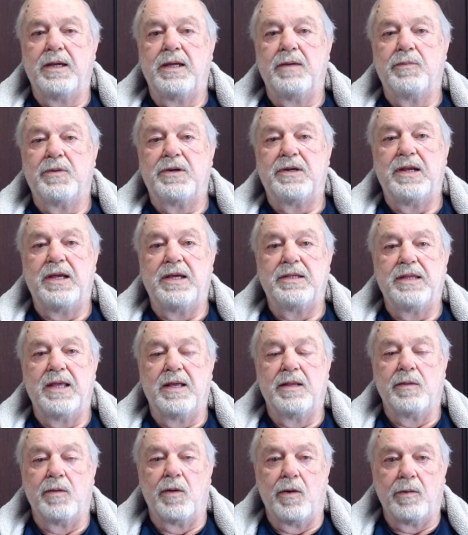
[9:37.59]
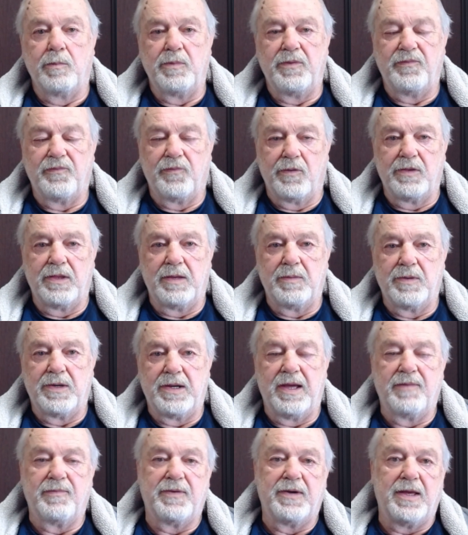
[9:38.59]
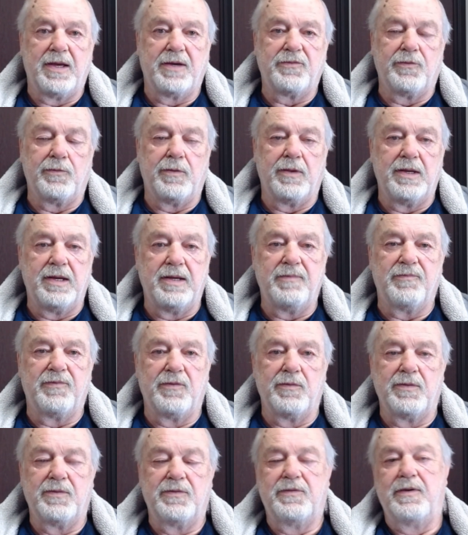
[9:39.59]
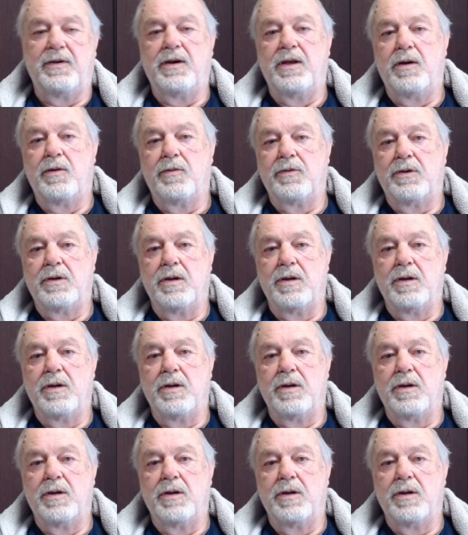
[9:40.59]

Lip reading: it would take that long before they would have an actual influence on how